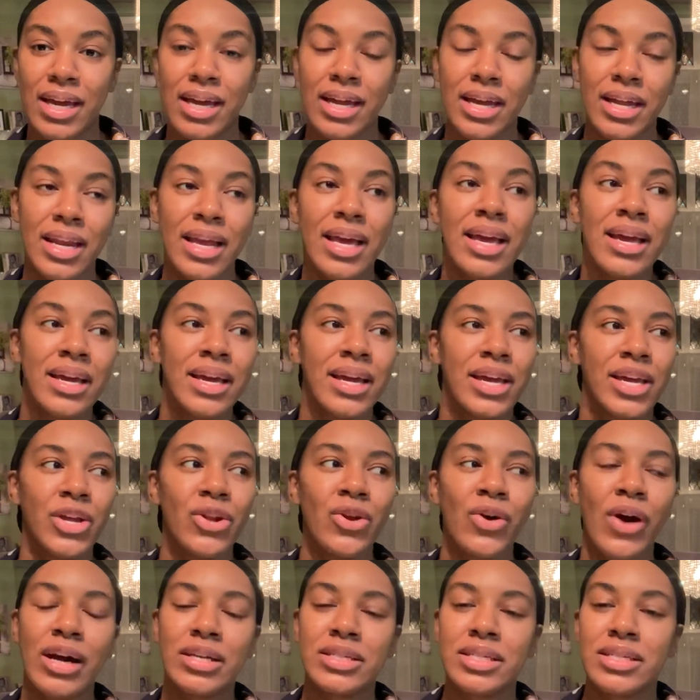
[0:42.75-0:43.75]
And, you
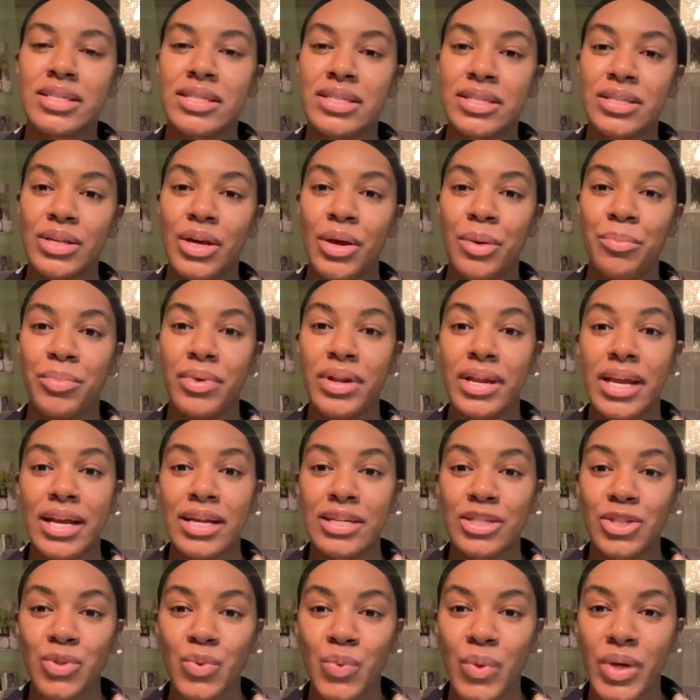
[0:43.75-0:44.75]
know, I just been
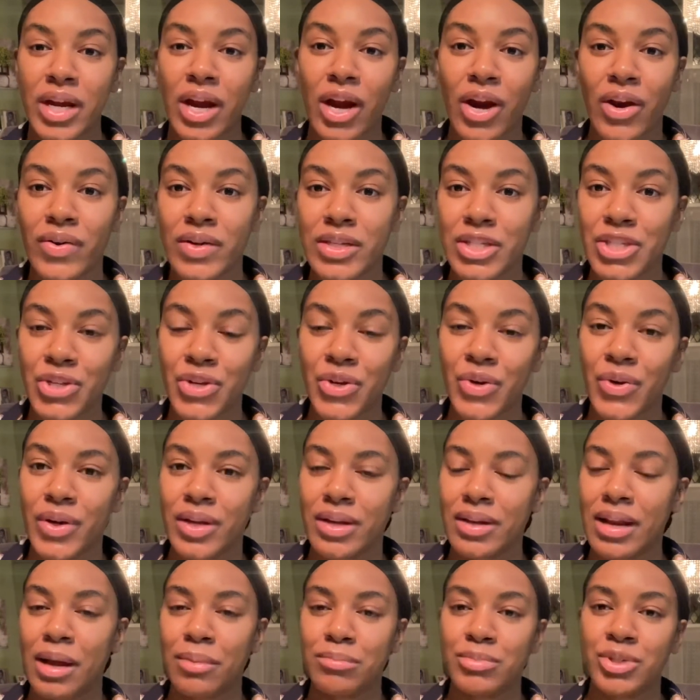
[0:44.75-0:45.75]
here to encourage her
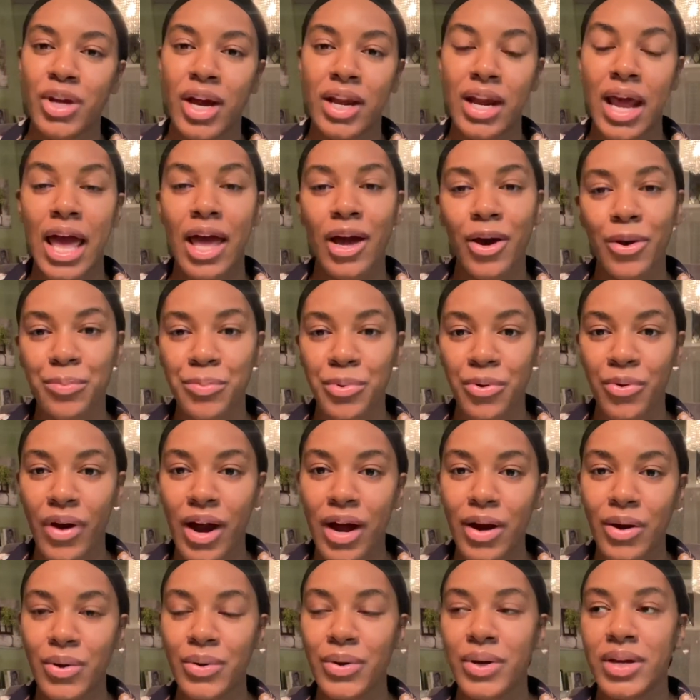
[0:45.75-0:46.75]
and I'm trying to help her
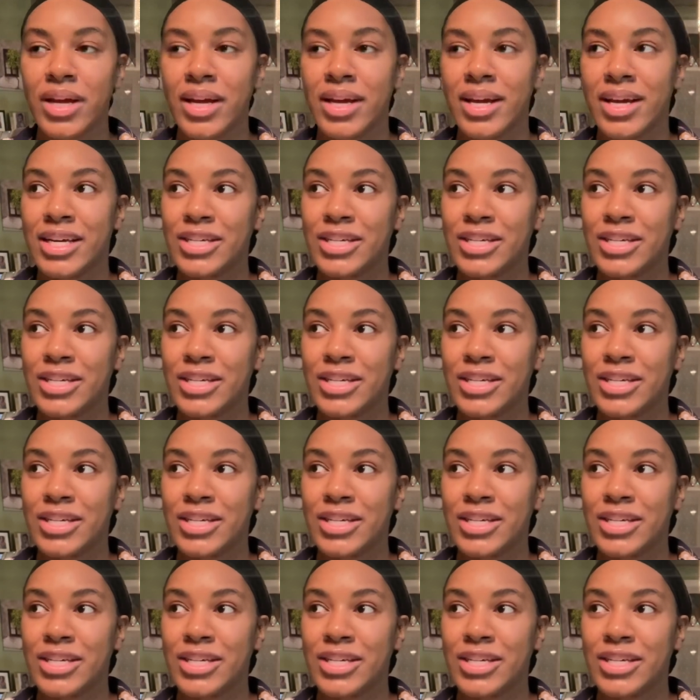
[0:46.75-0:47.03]
out.